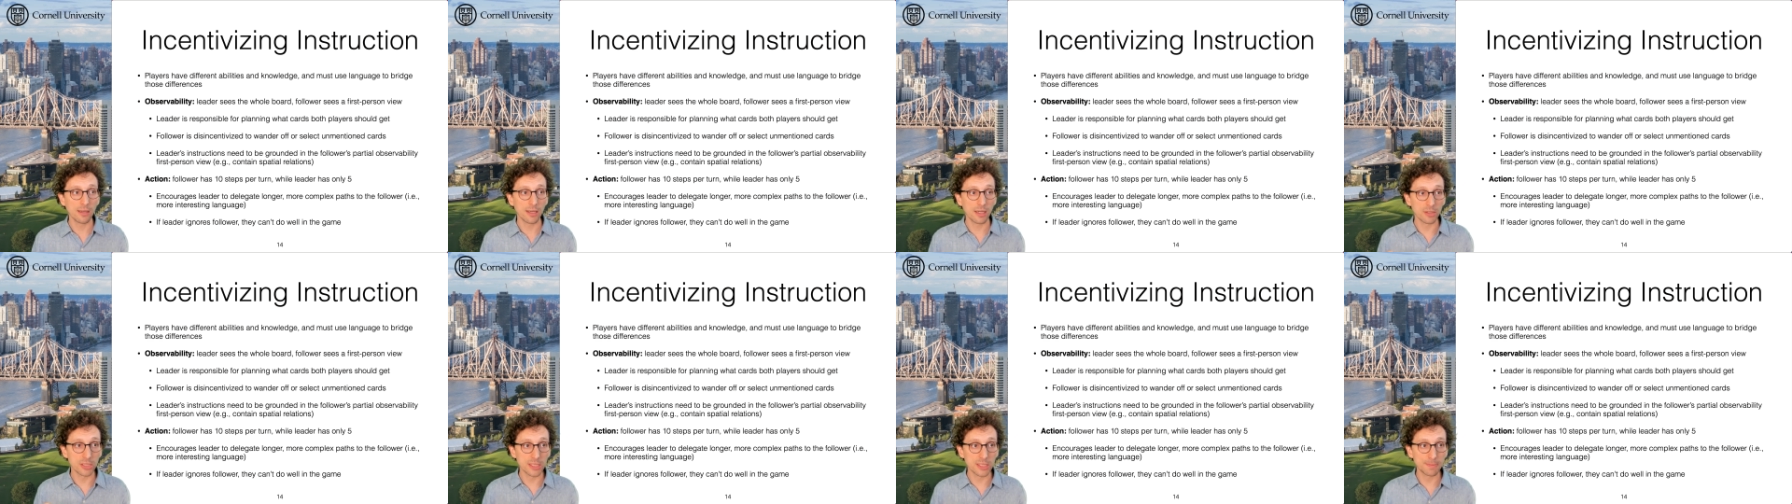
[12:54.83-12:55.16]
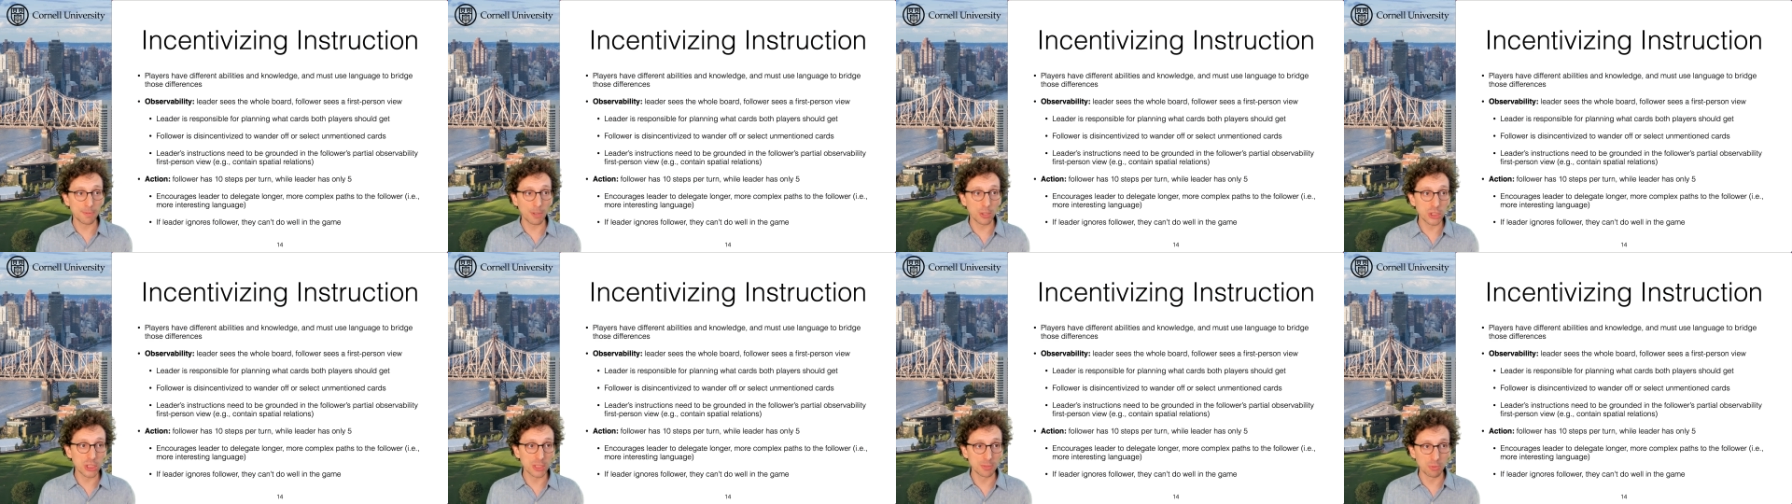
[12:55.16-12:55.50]

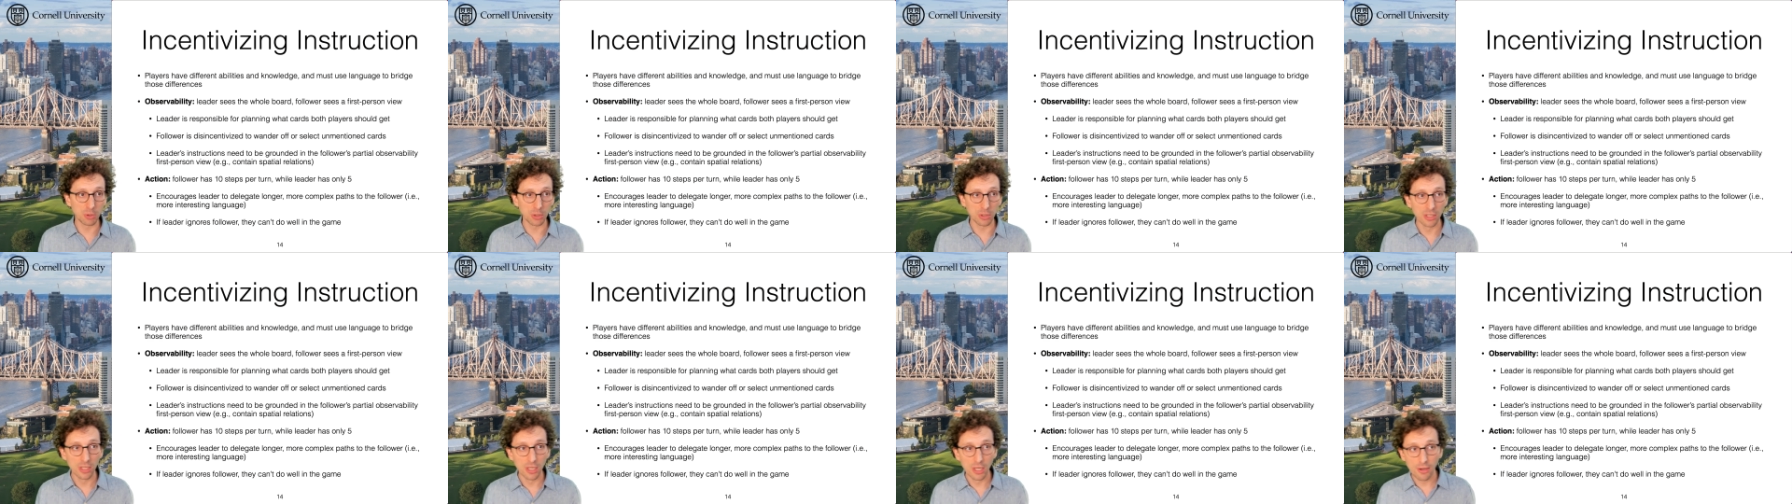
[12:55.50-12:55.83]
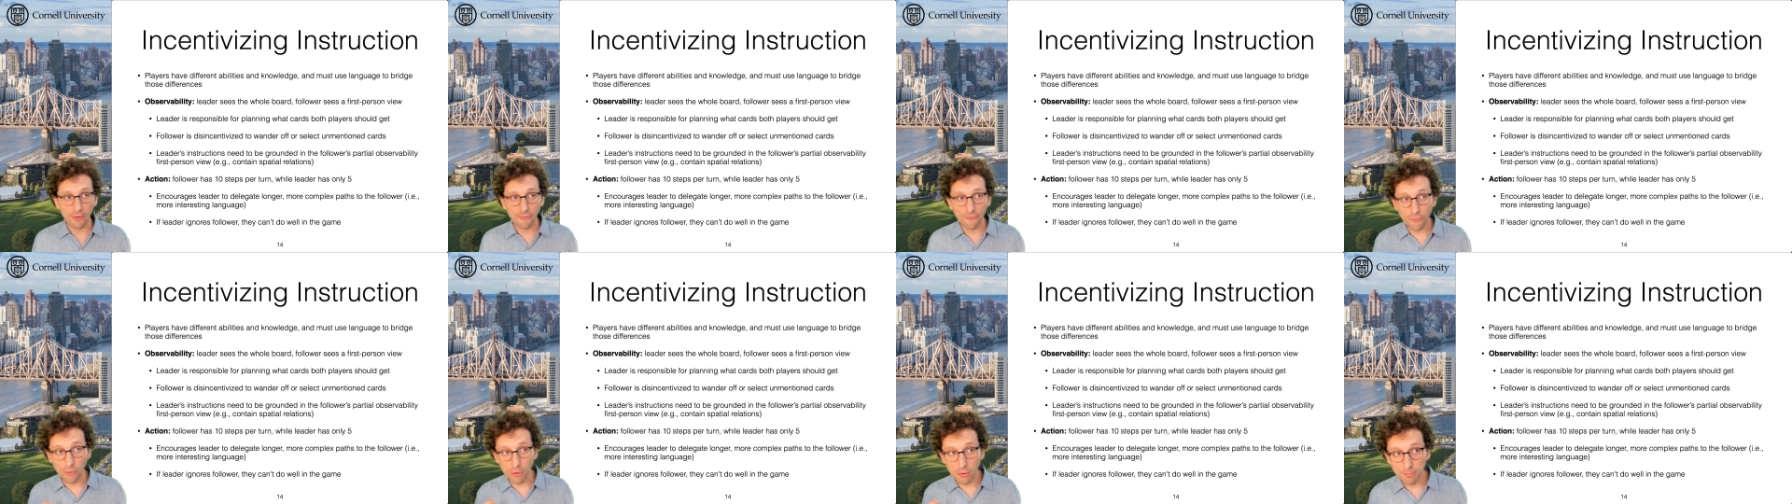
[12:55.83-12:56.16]
responsible
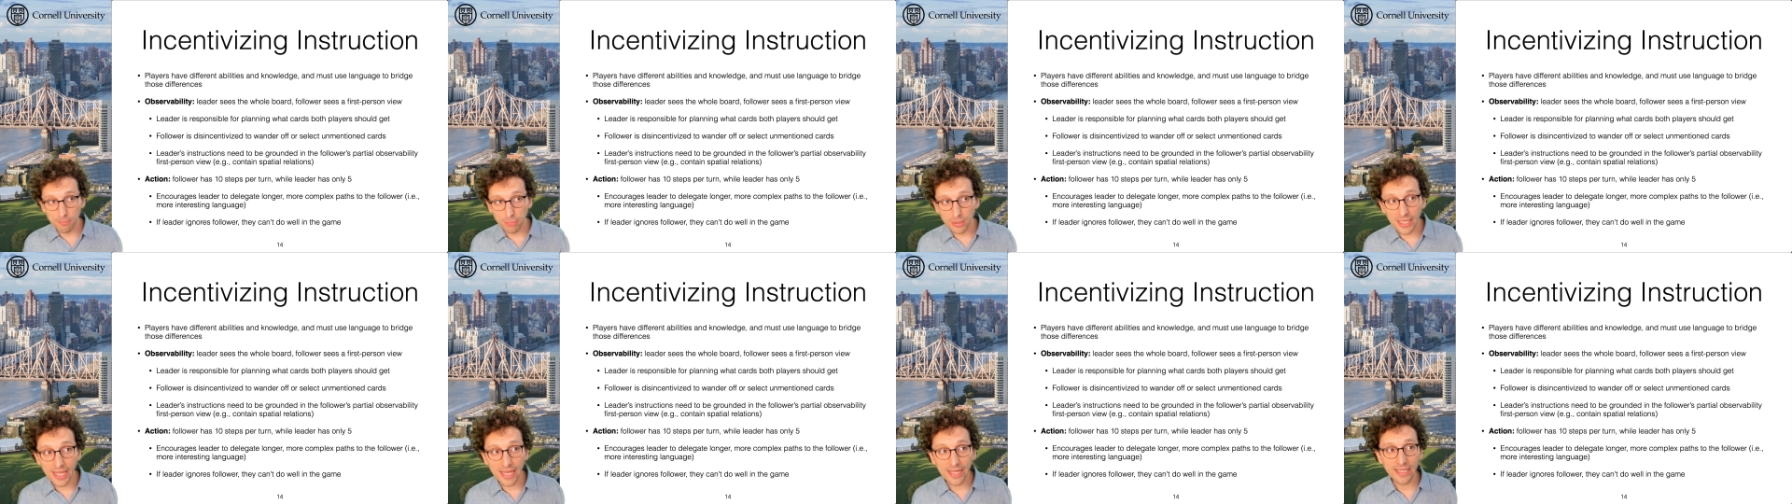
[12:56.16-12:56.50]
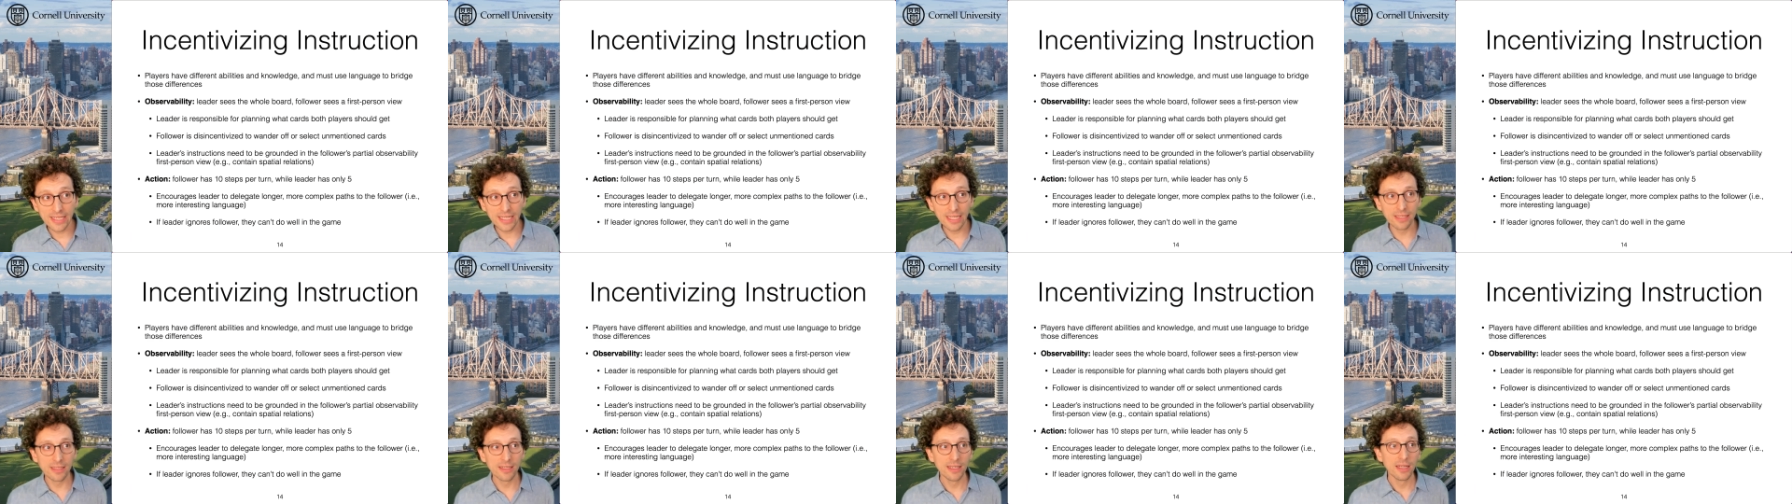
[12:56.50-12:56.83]
for
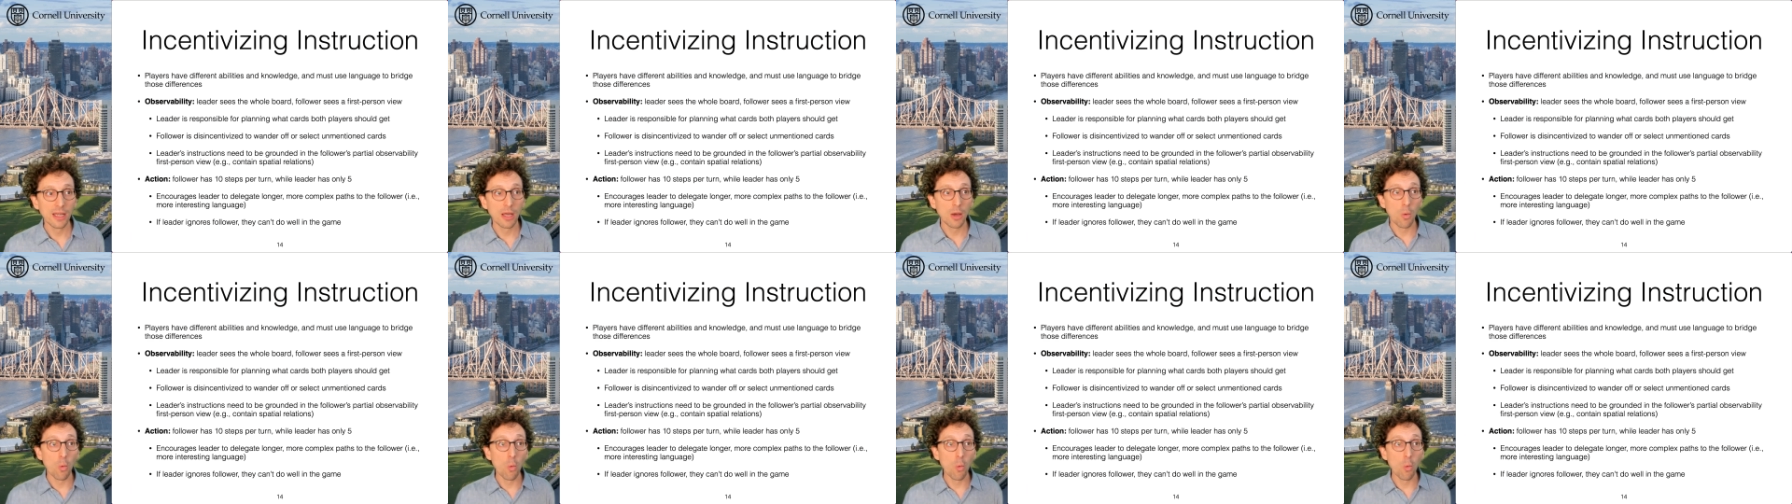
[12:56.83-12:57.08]
planning